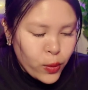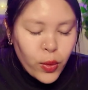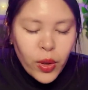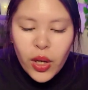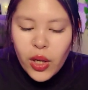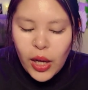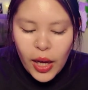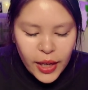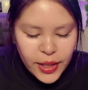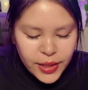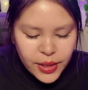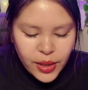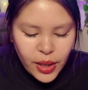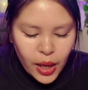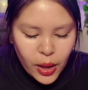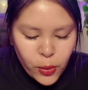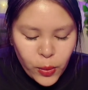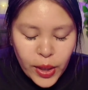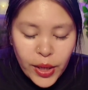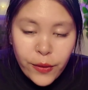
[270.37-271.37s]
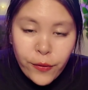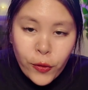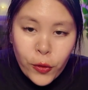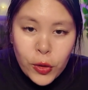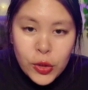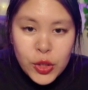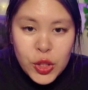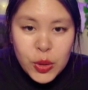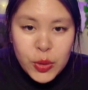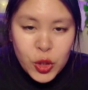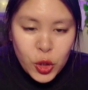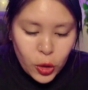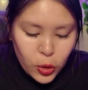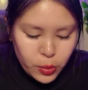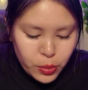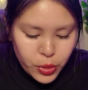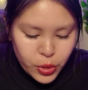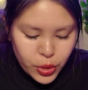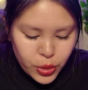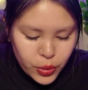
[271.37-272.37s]
well, I did not wait for it to
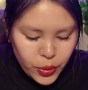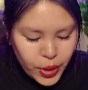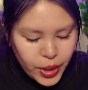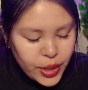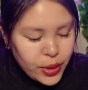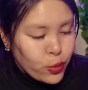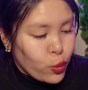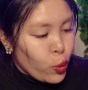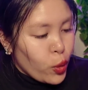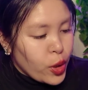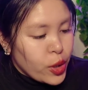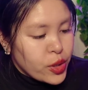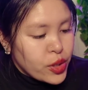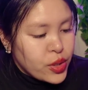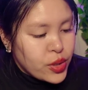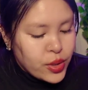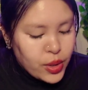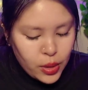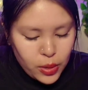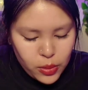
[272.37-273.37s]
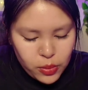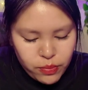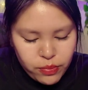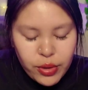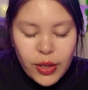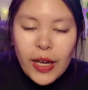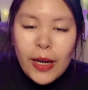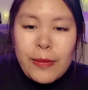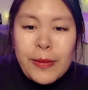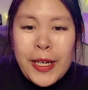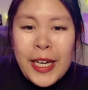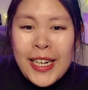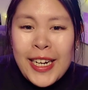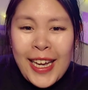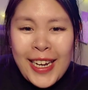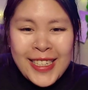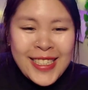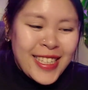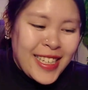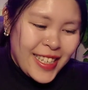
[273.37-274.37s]
turn blue and it worked. So I'm
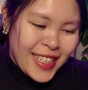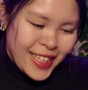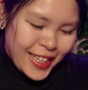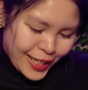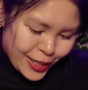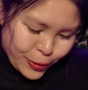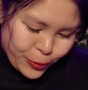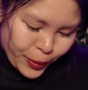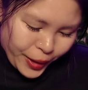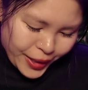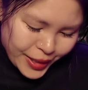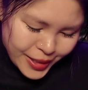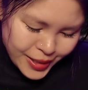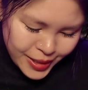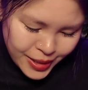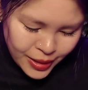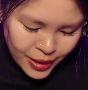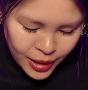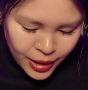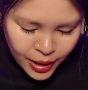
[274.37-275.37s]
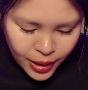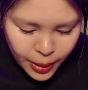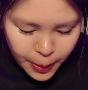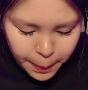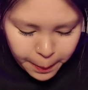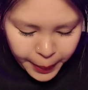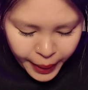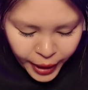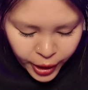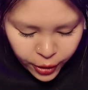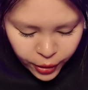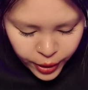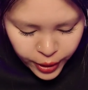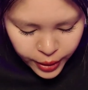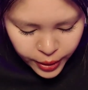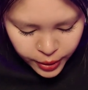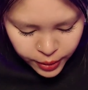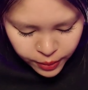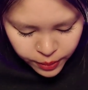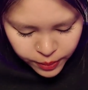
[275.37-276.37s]
connecting anyways.
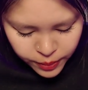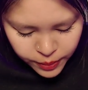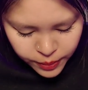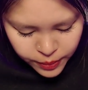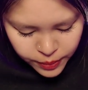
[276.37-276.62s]
Pairing.